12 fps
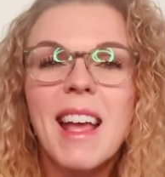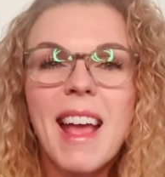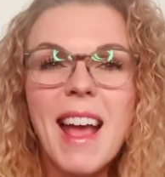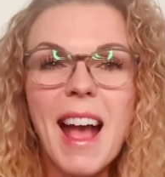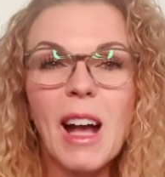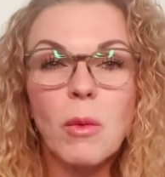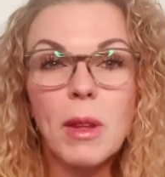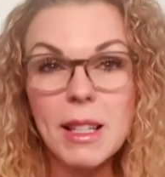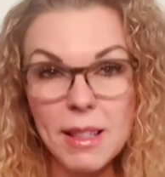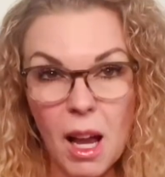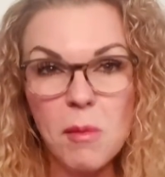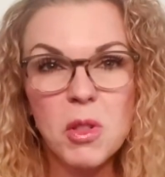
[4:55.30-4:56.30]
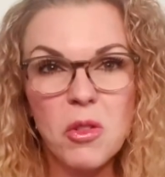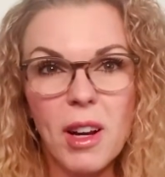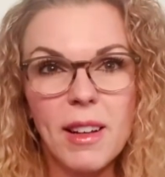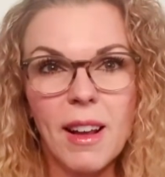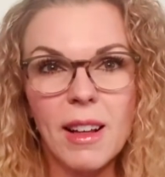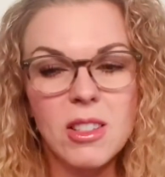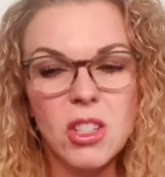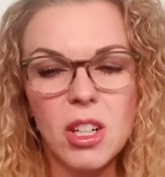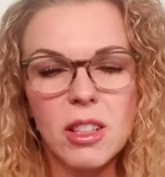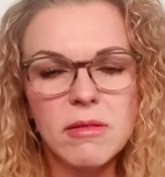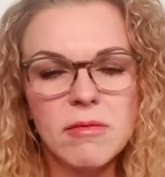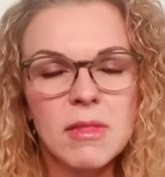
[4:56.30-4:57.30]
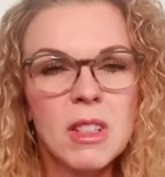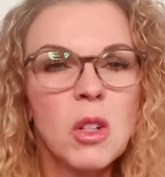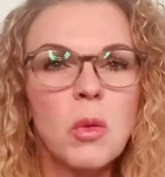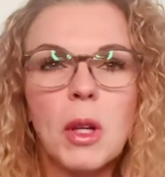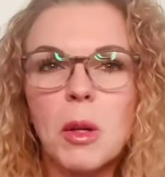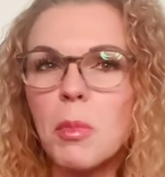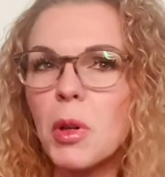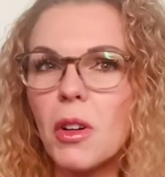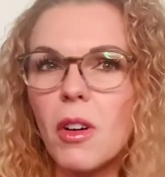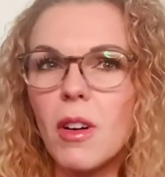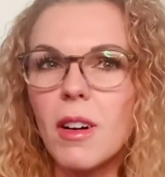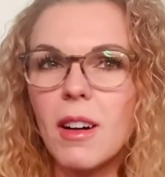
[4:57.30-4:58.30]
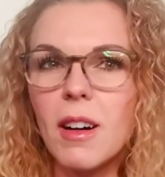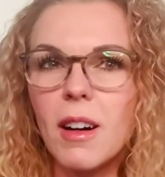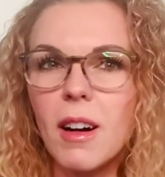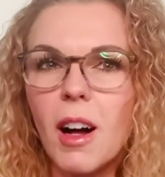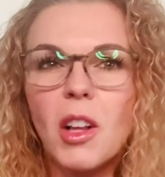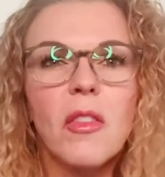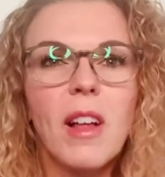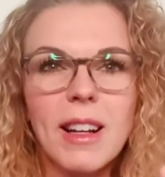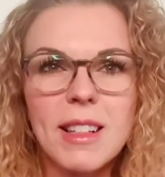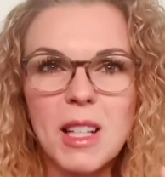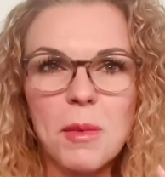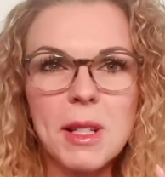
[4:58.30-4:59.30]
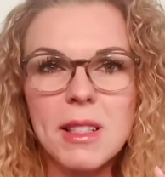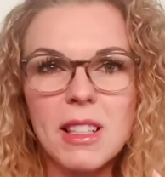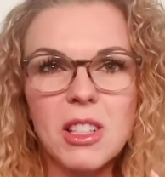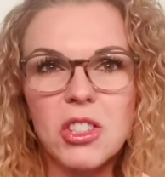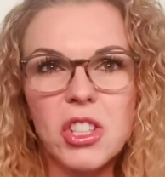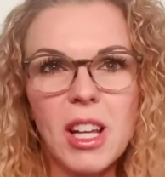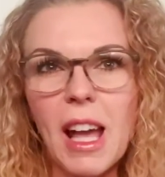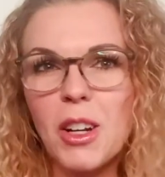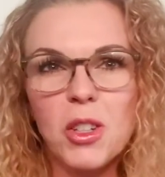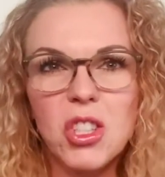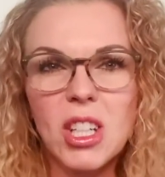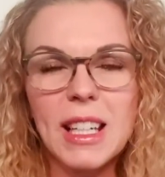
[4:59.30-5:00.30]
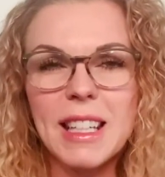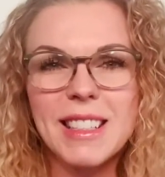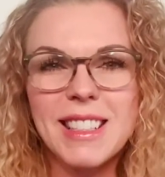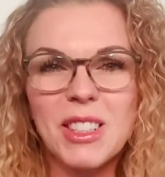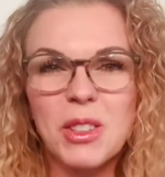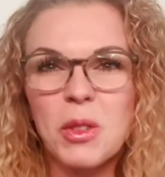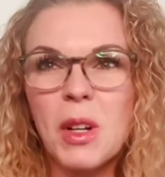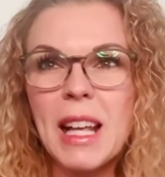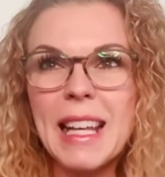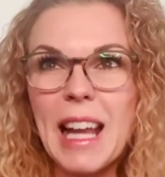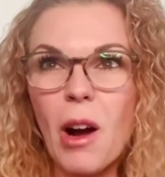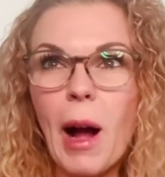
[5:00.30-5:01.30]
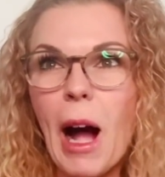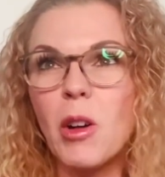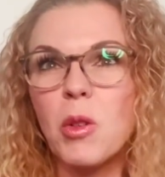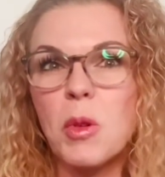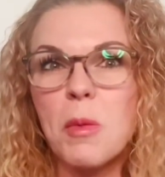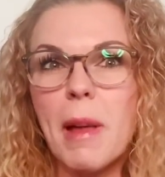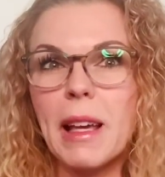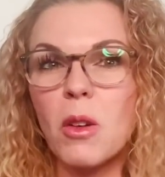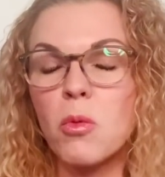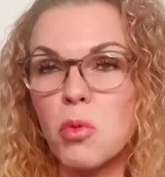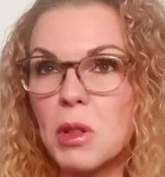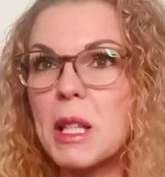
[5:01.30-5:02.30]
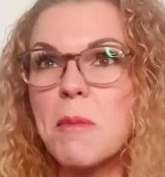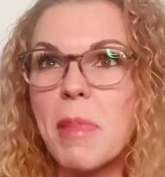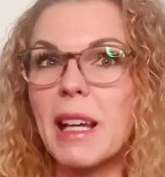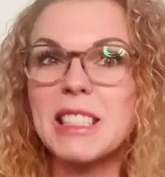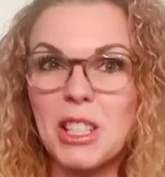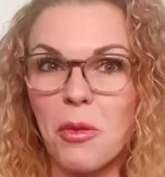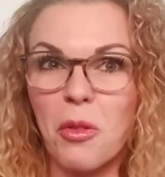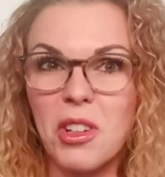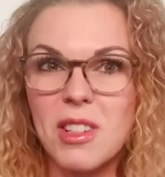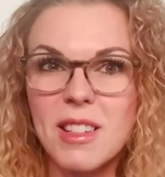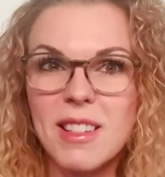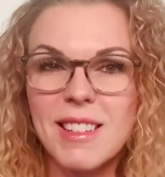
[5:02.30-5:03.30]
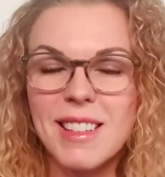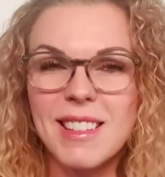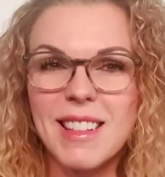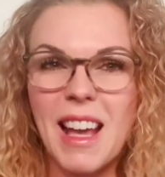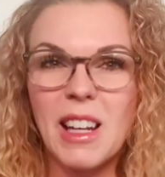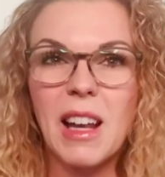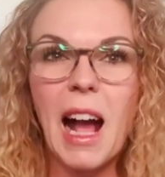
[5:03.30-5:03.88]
And when the time is right next year, we can put all of that acceptance energy into now how can we make a really big difference, and how